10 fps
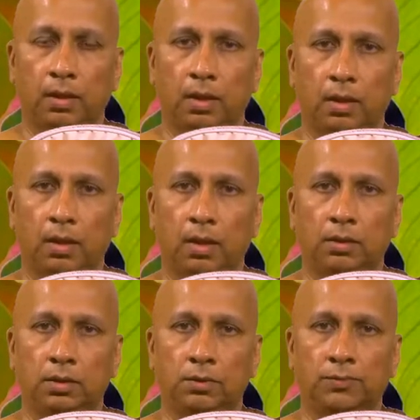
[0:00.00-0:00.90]

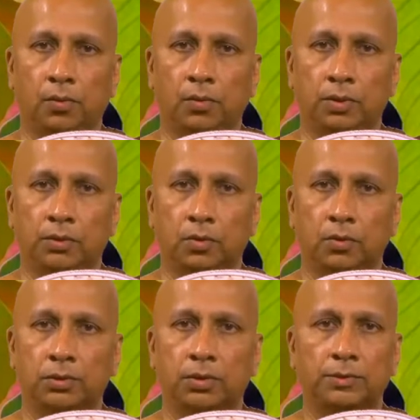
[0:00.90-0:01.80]
and this flow is
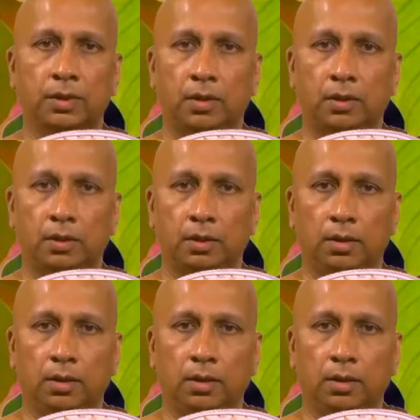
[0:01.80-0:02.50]
called the samsara.